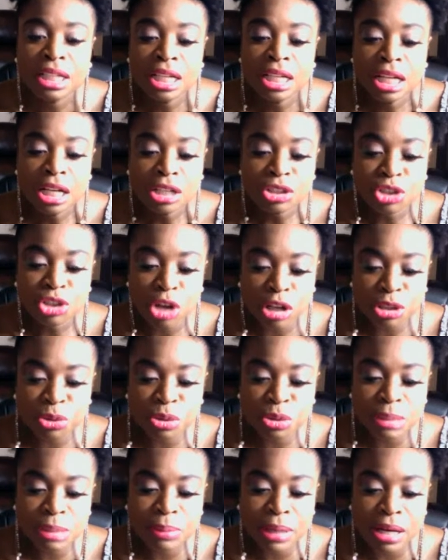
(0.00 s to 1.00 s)
Talk to
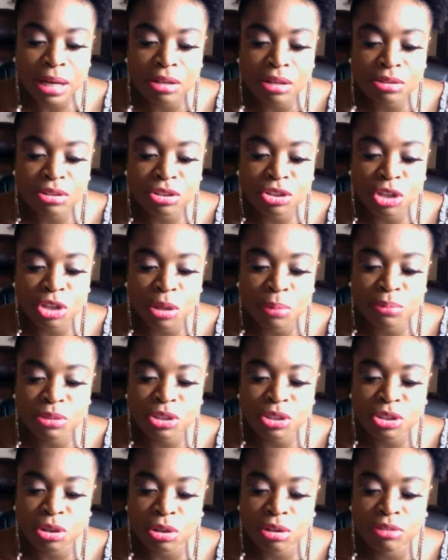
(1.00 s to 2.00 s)
us about some
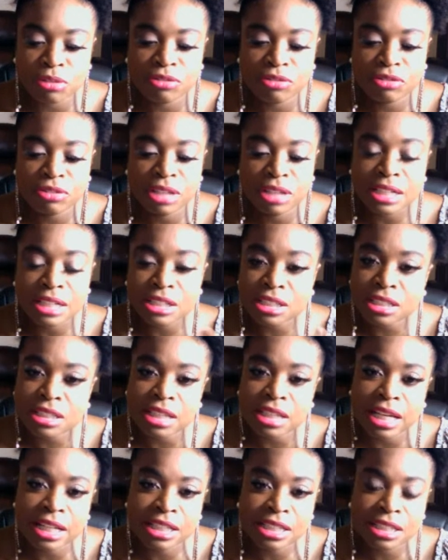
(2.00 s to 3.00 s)
sort of
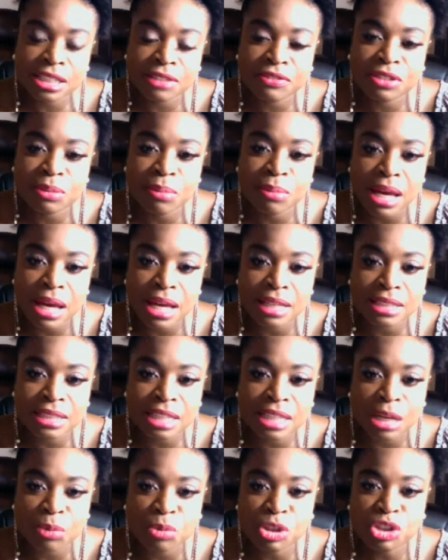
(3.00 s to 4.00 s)
legislative demands
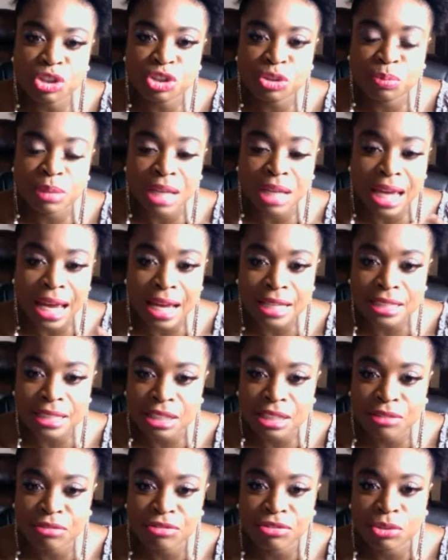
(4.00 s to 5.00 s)
that we should be
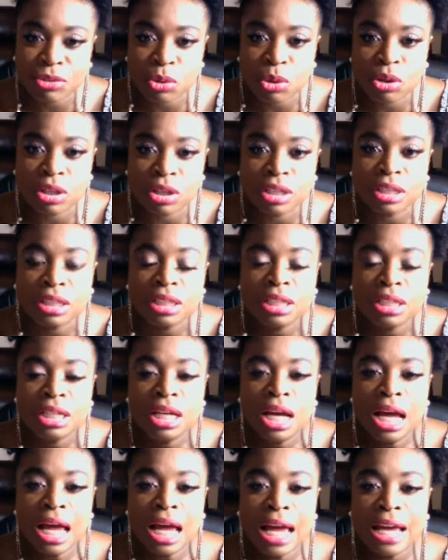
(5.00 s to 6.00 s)
asking for
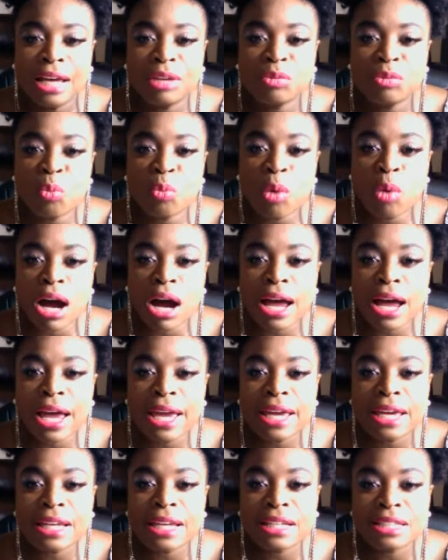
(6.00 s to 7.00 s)
and why
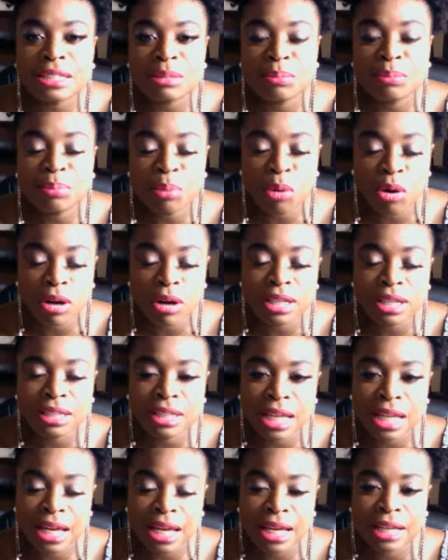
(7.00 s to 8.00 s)
it is important
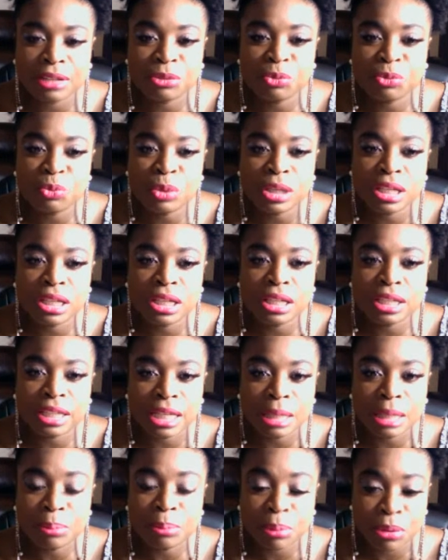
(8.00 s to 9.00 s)
that we
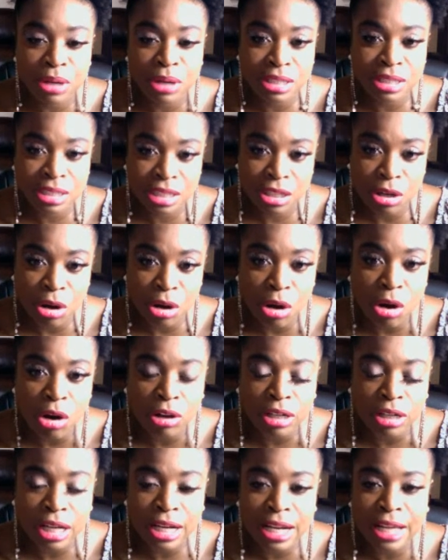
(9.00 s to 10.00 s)
keep pressing
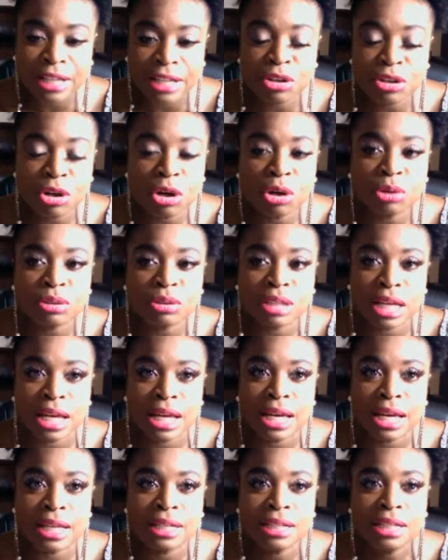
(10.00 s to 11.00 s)
on. And I know
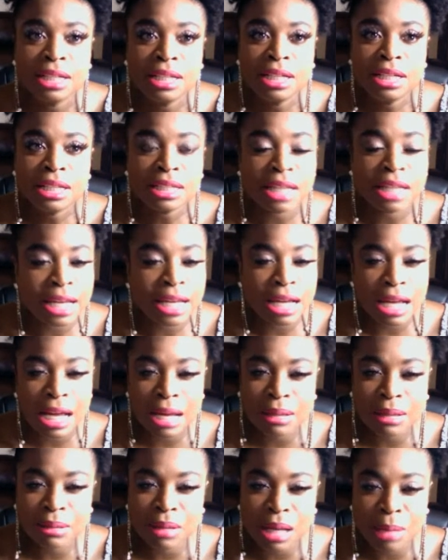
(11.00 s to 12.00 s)
that, like
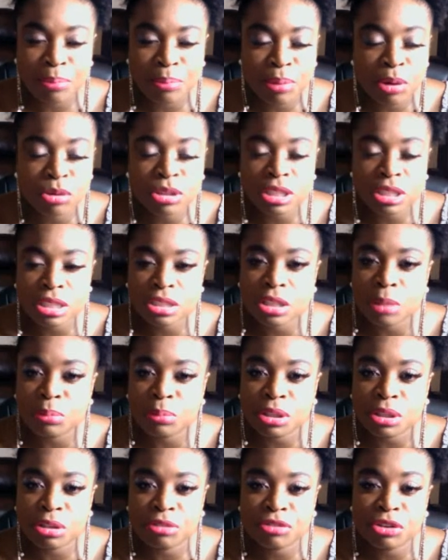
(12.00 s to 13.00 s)
I posted
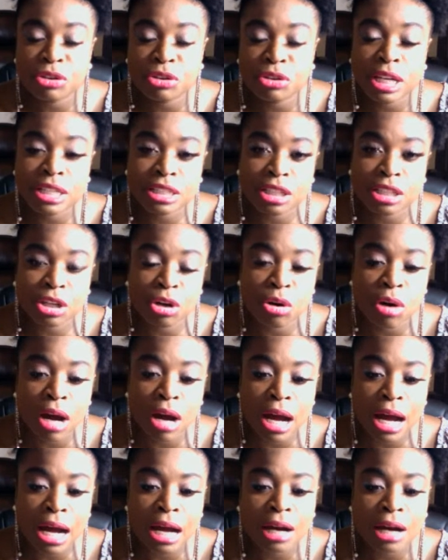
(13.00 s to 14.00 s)
something a few days ago,
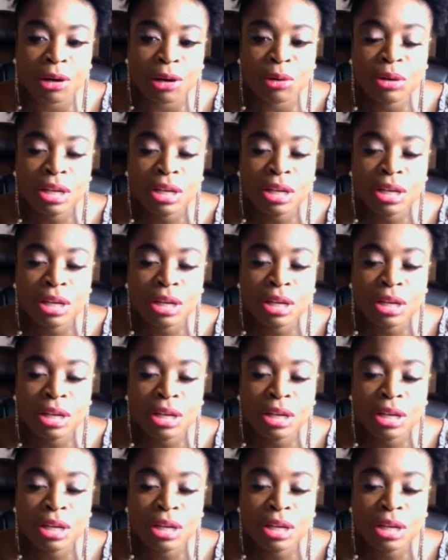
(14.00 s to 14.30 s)
how